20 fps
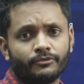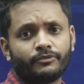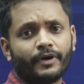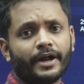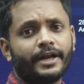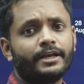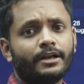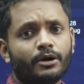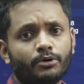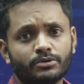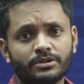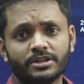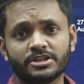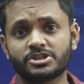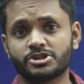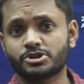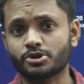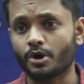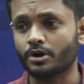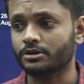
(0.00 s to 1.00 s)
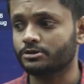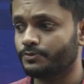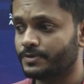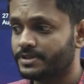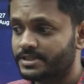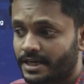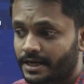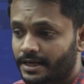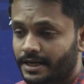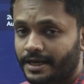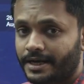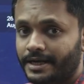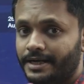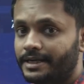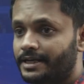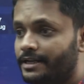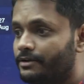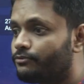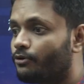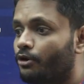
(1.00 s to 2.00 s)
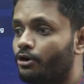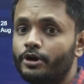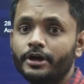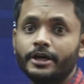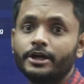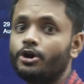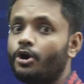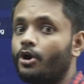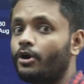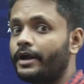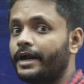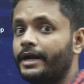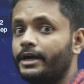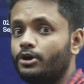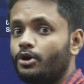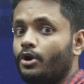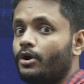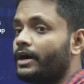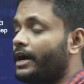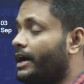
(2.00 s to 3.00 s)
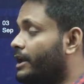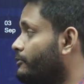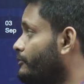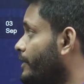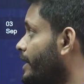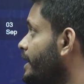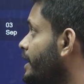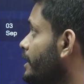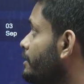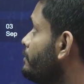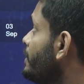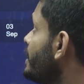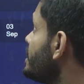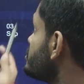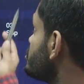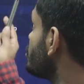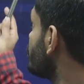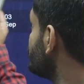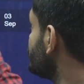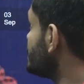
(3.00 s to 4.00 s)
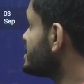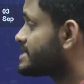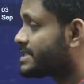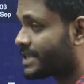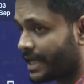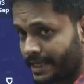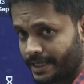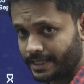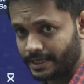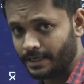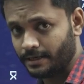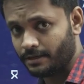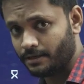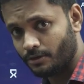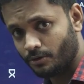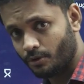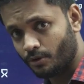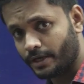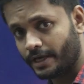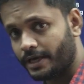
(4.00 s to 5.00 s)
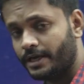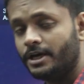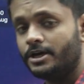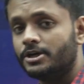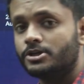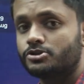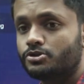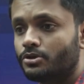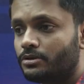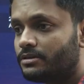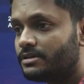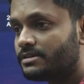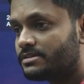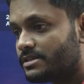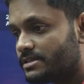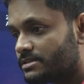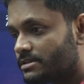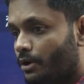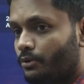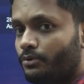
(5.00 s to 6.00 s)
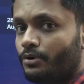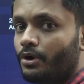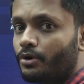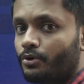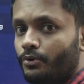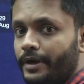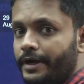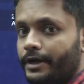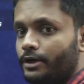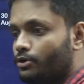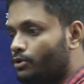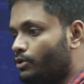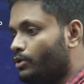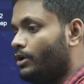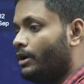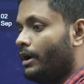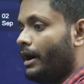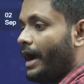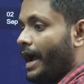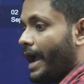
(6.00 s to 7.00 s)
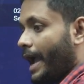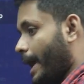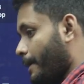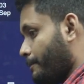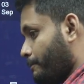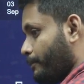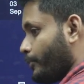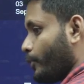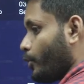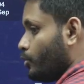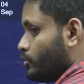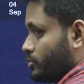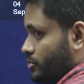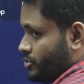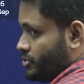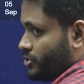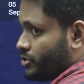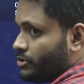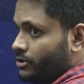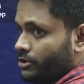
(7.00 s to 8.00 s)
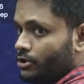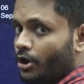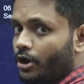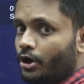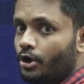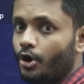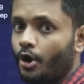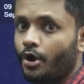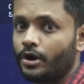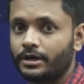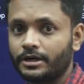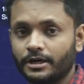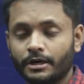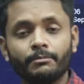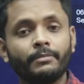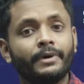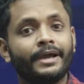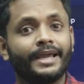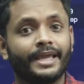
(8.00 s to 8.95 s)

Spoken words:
find out the stocks which are currently following long and long unwinding based on this cycle. Okay, so this is how you are going to approach your long term